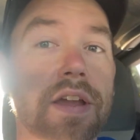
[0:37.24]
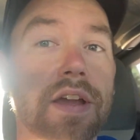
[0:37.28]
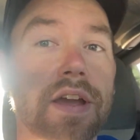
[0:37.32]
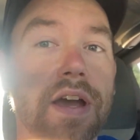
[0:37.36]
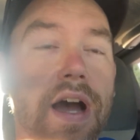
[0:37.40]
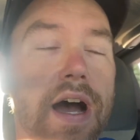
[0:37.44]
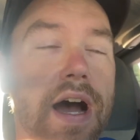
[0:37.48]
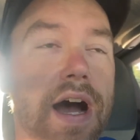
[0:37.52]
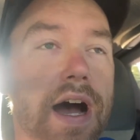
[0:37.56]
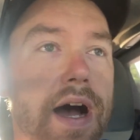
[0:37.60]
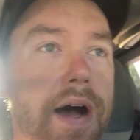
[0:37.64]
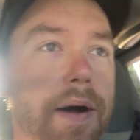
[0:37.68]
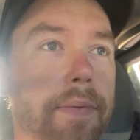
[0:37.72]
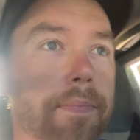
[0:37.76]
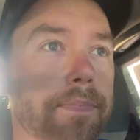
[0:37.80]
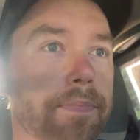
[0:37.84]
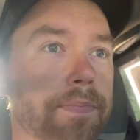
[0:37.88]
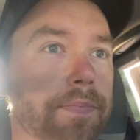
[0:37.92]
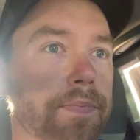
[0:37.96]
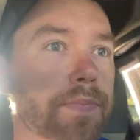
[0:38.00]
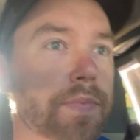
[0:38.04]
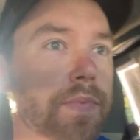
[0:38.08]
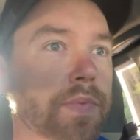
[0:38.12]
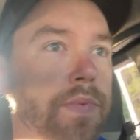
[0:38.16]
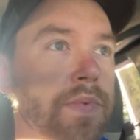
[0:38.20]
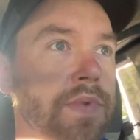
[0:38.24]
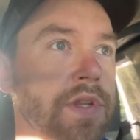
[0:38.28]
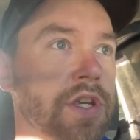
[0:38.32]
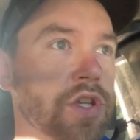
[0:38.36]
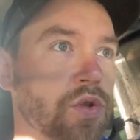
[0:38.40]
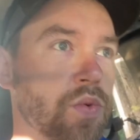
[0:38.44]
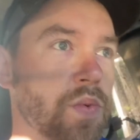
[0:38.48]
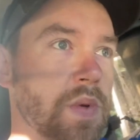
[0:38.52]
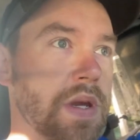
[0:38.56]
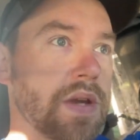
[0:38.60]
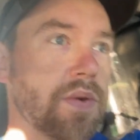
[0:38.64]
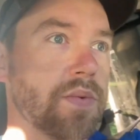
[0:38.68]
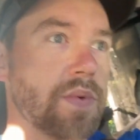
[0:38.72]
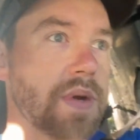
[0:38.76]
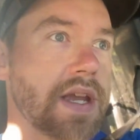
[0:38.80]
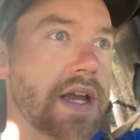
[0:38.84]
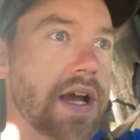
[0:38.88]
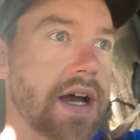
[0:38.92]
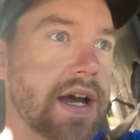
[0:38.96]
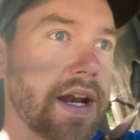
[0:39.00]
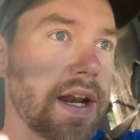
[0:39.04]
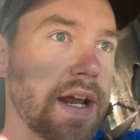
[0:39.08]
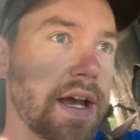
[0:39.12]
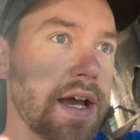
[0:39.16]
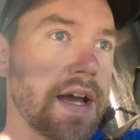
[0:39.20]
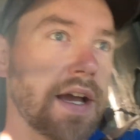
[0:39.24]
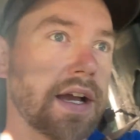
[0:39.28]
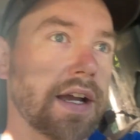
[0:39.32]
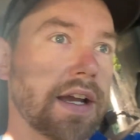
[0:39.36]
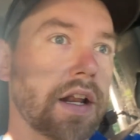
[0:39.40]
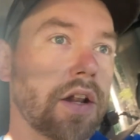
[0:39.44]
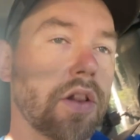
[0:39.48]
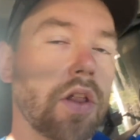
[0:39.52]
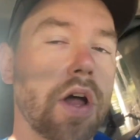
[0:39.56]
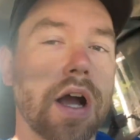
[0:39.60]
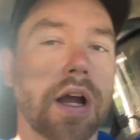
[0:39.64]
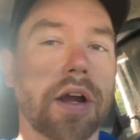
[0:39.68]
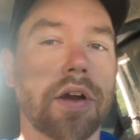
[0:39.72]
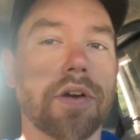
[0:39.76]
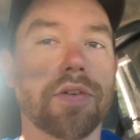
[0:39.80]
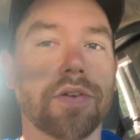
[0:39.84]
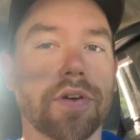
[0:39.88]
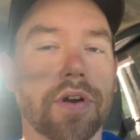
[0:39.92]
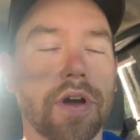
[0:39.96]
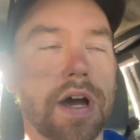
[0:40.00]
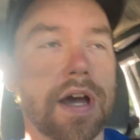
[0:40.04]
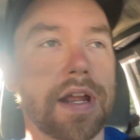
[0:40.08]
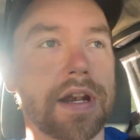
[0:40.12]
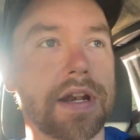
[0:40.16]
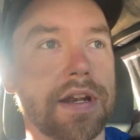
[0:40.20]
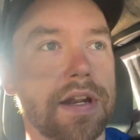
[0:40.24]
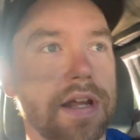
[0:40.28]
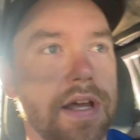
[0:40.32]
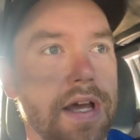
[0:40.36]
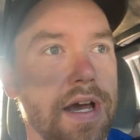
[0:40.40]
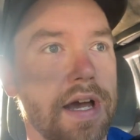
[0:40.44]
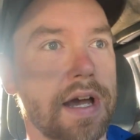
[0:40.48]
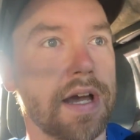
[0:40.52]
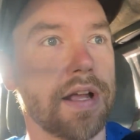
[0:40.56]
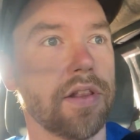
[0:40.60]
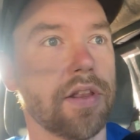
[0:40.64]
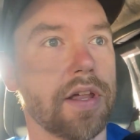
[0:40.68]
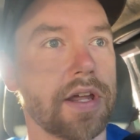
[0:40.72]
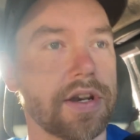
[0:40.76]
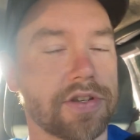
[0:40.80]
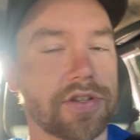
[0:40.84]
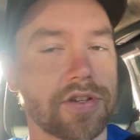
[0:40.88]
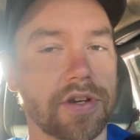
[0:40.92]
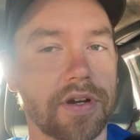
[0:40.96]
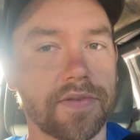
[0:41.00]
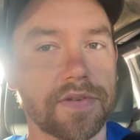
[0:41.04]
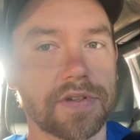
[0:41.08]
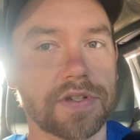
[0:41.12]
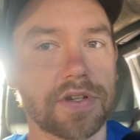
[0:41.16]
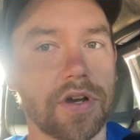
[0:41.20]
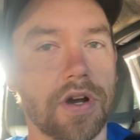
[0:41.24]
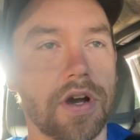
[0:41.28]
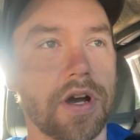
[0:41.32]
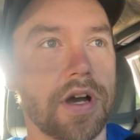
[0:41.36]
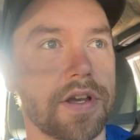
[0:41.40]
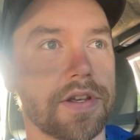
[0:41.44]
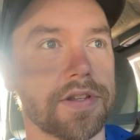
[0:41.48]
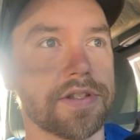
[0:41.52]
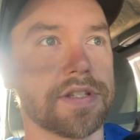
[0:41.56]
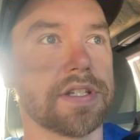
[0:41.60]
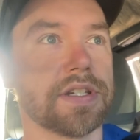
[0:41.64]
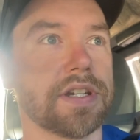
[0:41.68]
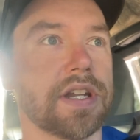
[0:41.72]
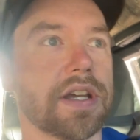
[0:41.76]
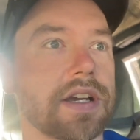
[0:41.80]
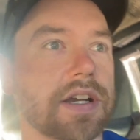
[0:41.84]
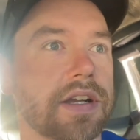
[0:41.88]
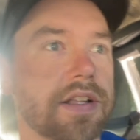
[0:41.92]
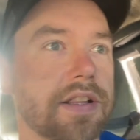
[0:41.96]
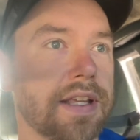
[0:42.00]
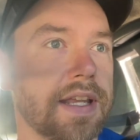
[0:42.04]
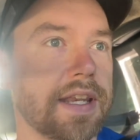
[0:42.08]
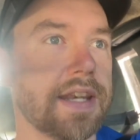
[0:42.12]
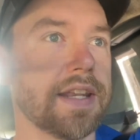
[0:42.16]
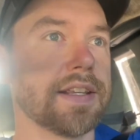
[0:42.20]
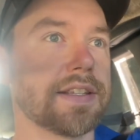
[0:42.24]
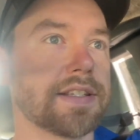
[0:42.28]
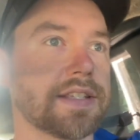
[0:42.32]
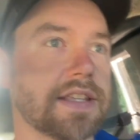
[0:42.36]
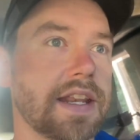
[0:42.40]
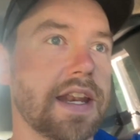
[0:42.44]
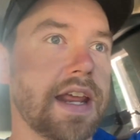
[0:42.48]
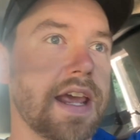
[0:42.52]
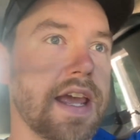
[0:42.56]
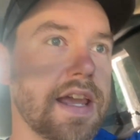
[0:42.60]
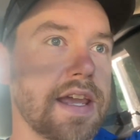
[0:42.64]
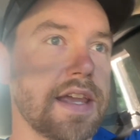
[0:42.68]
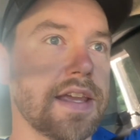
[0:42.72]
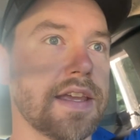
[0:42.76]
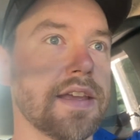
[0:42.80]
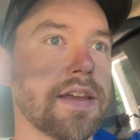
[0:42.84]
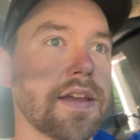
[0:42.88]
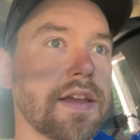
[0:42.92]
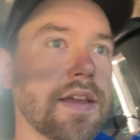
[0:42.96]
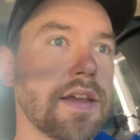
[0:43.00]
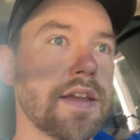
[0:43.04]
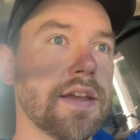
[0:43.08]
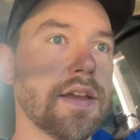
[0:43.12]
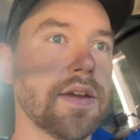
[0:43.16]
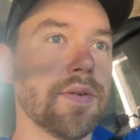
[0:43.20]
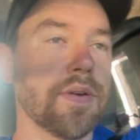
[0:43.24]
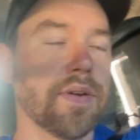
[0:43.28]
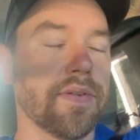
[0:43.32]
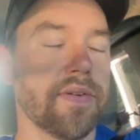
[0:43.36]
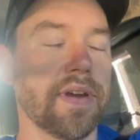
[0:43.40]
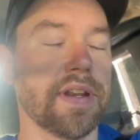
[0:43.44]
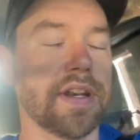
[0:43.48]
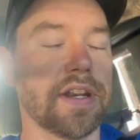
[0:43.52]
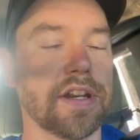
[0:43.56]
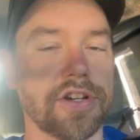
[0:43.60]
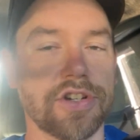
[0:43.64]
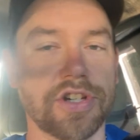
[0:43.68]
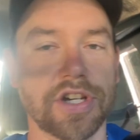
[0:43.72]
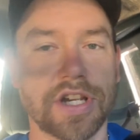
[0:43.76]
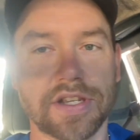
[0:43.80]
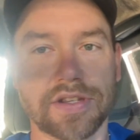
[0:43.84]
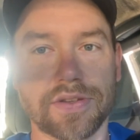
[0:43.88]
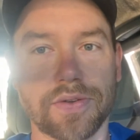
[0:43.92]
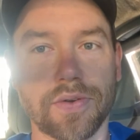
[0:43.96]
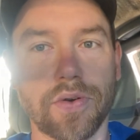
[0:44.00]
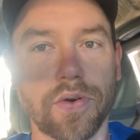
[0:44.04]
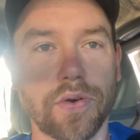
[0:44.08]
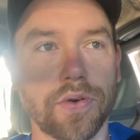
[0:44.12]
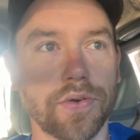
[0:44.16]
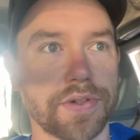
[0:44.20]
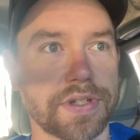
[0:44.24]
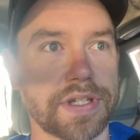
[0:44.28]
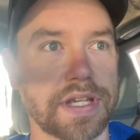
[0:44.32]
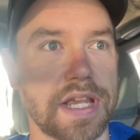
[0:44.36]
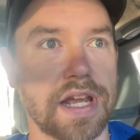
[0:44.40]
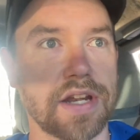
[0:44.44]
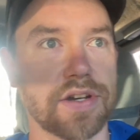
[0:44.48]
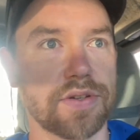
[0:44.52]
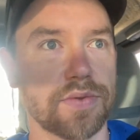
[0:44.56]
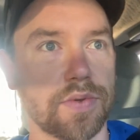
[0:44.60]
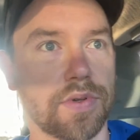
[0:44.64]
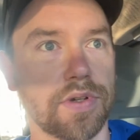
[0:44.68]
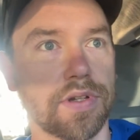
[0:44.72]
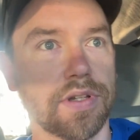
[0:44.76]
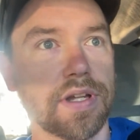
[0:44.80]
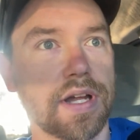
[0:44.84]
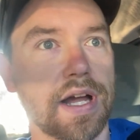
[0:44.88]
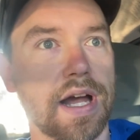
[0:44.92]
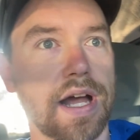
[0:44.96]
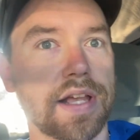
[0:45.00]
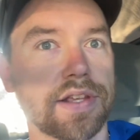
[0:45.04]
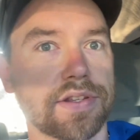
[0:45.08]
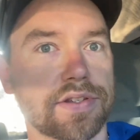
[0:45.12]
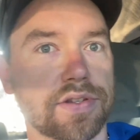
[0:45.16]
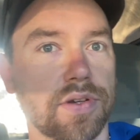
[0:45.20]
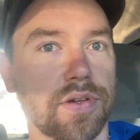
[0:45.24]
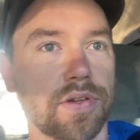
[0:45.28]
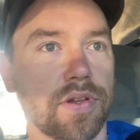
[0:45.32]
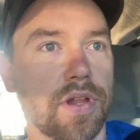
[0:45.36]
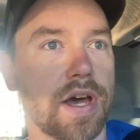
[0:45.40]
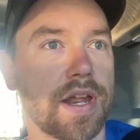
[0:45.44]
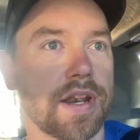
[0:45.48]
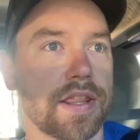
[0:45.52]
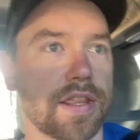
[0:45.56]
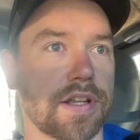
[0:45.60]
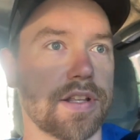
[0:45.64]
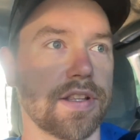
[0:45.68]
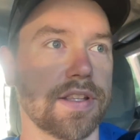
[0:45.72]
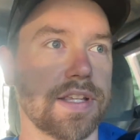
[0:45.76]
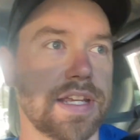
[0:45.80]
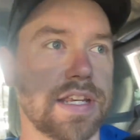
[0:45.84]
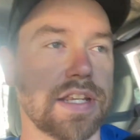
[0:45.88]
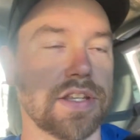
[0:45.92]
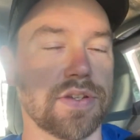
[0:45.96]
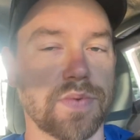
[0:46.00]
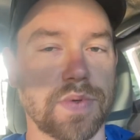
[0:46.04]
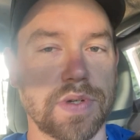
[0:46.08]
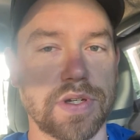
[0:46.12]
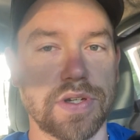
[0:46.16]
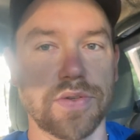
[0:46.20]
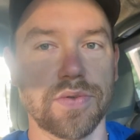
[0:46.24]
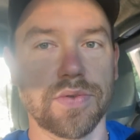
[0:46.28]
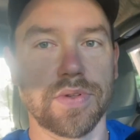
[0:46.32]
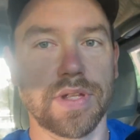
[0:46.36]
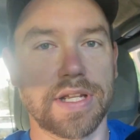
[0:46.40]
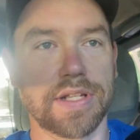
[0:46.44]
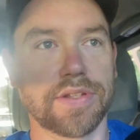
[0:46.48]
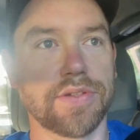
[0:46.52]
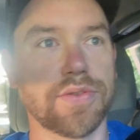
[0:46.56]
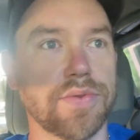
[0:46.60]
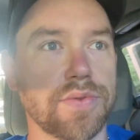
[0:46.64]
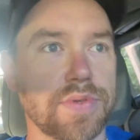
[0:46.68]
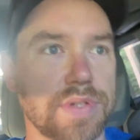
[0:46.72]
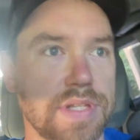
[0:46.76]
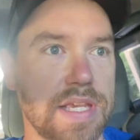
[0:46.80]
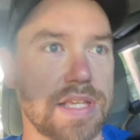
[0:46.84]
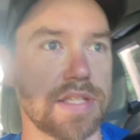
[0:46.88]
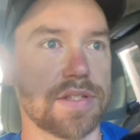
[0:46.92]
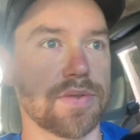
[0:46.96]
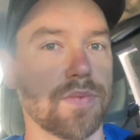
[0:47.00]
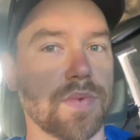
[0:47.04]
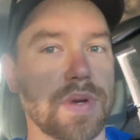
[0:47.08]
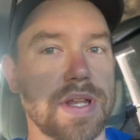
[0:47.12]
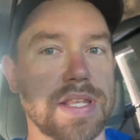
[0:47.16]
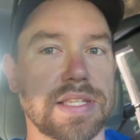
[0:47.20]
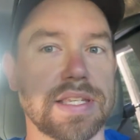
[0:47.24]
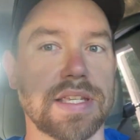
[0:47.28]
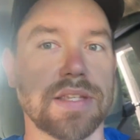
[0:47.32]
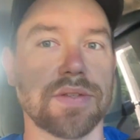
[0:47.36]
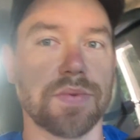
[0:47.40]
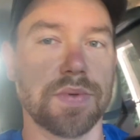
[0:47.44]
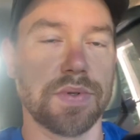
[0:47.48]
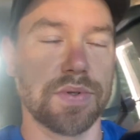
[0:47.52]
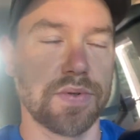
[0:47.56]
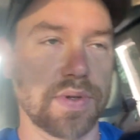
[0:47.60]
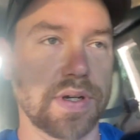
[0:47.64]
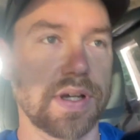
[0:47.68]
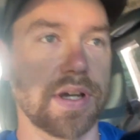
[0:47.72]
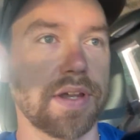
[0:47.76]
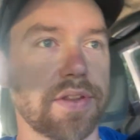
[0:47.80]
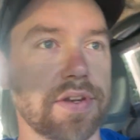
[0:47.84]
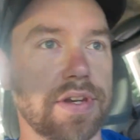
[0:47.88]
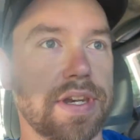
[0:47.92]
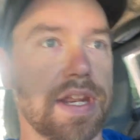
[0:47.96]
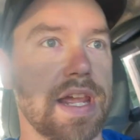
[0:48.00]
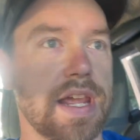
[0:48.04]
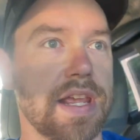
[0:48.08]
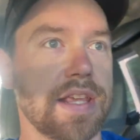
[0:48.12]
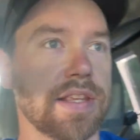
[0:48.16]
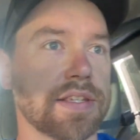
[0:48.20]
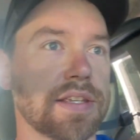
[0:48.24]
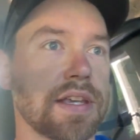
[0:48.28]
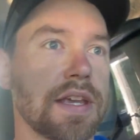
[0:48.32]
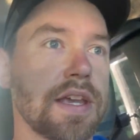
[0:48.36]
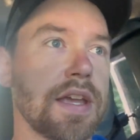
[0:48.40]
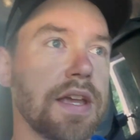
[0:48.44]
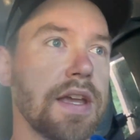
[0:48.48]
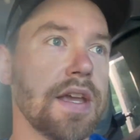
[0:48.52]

Um, this week we got uh, got a lot going on, uh, a lot of service calls and uh, cleanings today. We've had to adjust the whole schedule. Uh, so a lot of the cleanings we do like Tuesdays and Wednesdays, we're doing other days.